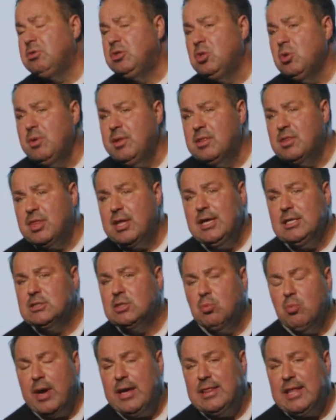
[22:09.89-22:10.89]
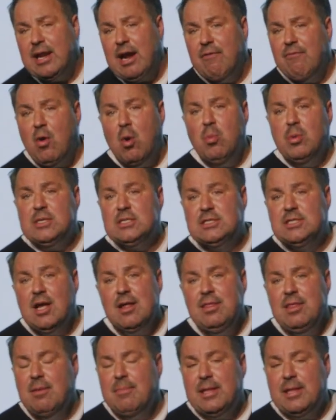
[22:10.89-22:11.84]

doing things the way that I've always done them,